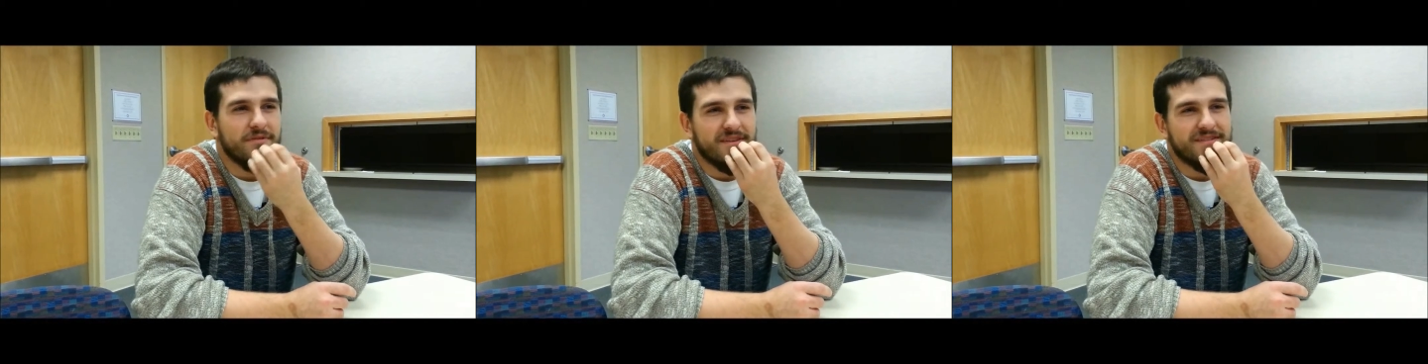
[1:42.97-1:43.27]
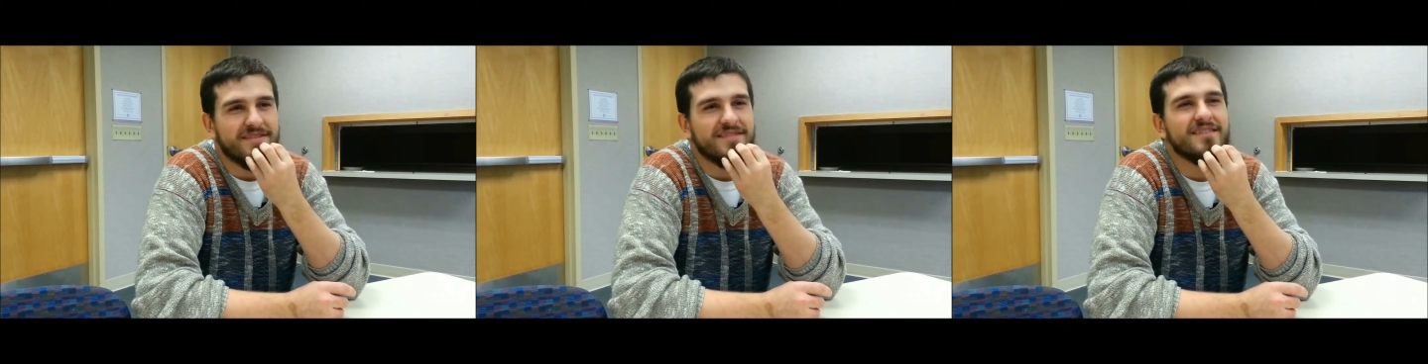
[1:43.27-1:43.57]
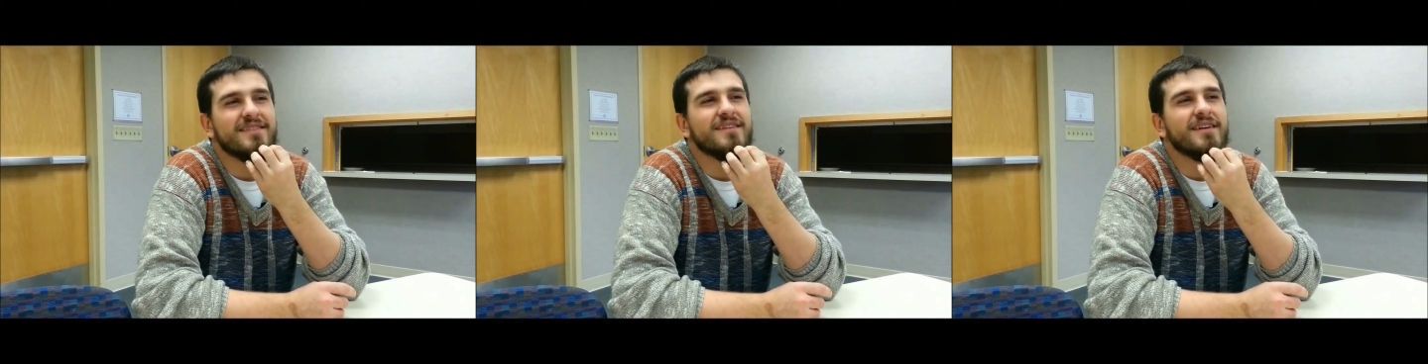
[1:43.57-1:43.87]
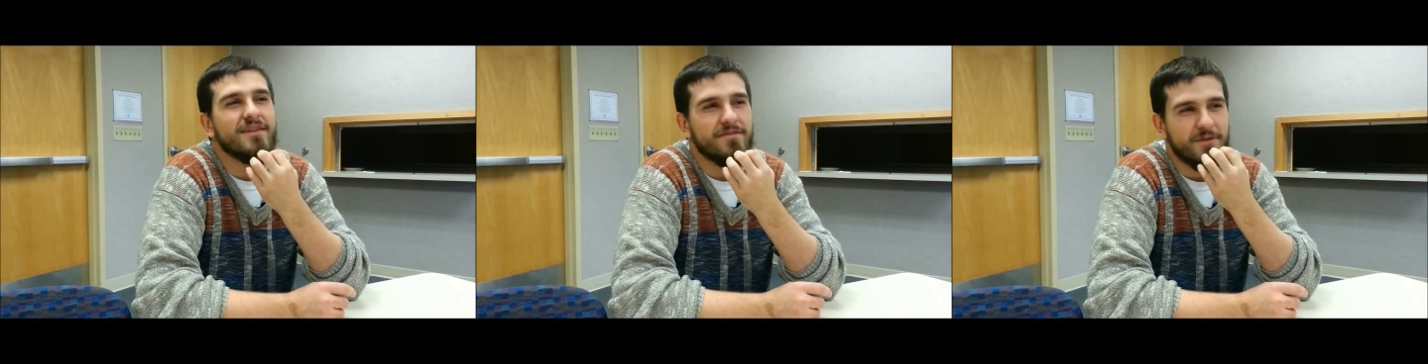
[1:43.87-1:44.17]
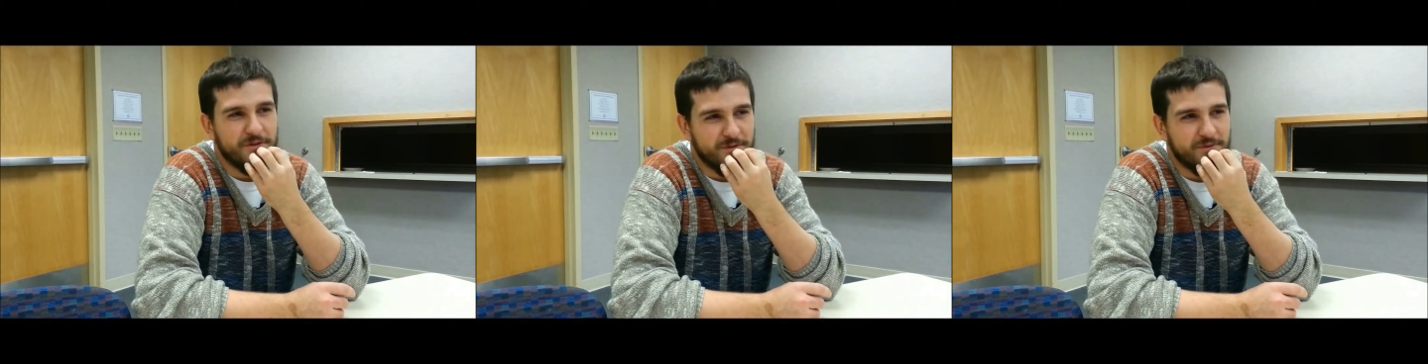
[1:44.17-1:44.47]
It's, it
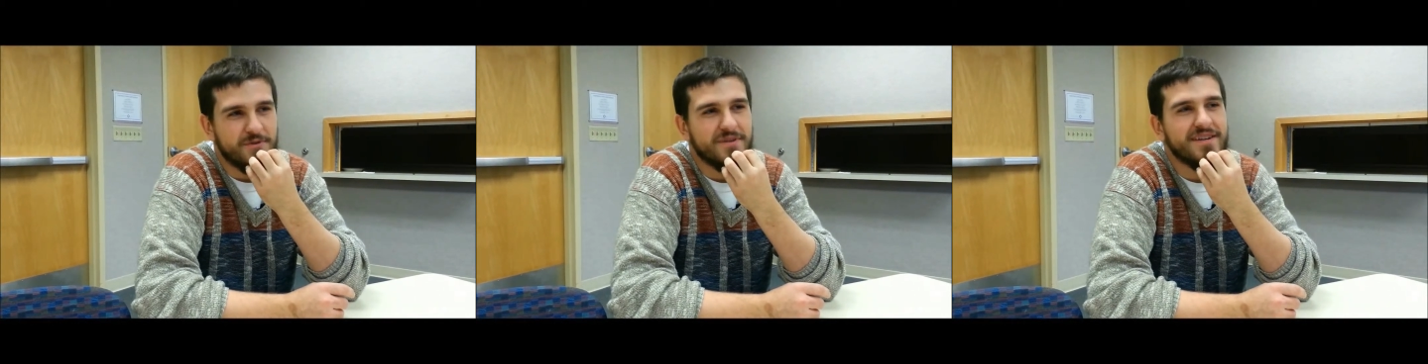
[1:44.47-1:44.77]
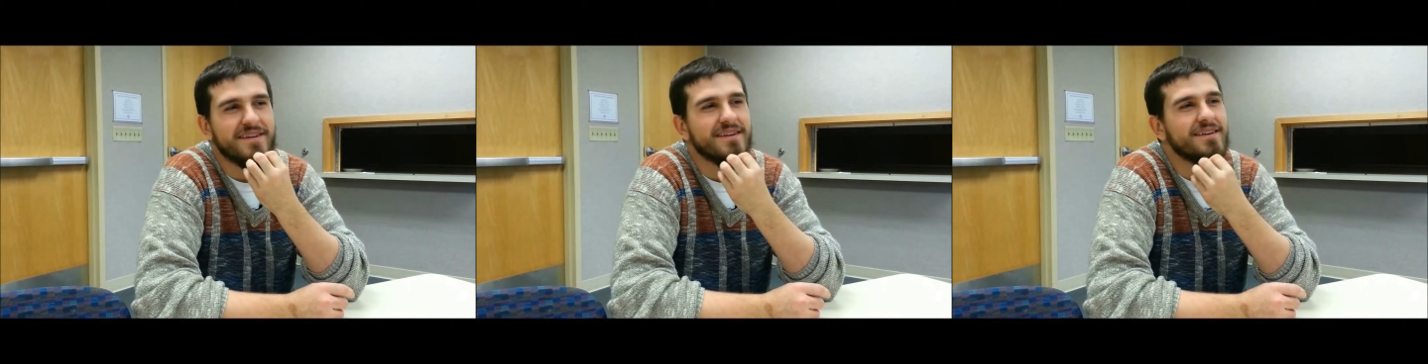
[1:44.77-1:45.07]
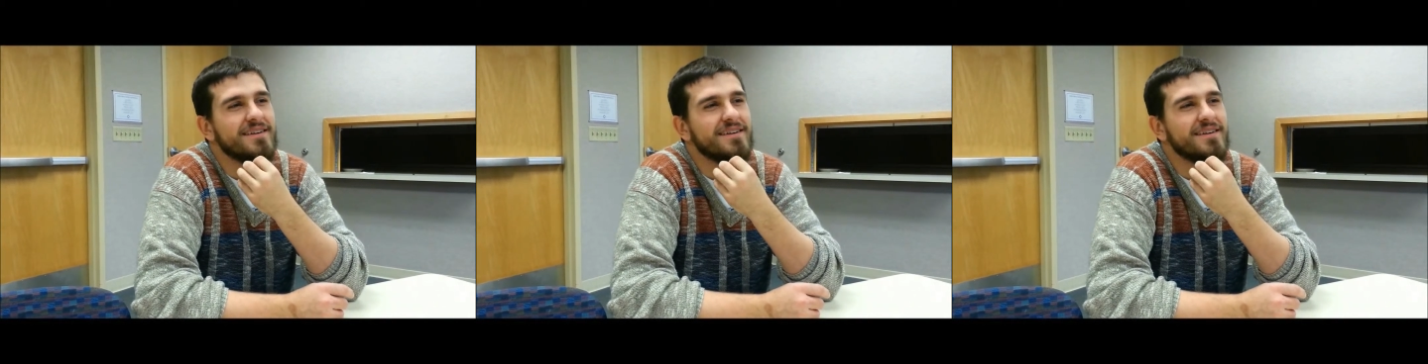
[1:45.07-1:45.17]
feels really